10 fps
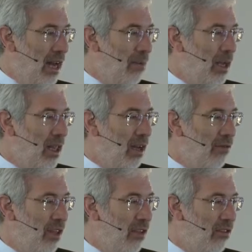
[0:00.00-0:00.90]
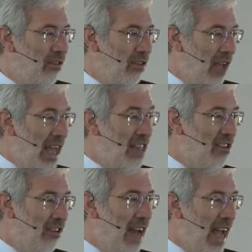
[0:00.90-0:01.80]
the middle of this
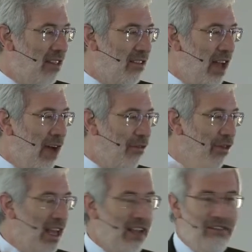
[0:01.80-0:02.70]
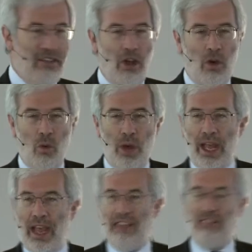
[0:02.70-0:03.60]
Internet of Things? We
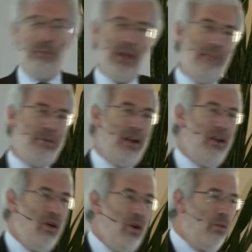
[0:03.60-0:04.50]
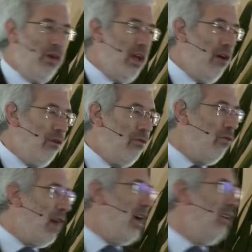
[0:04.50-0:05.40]
as people, with our own
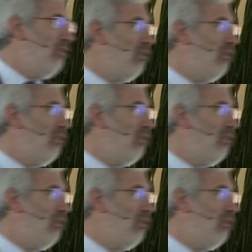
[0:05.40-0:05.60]
rights,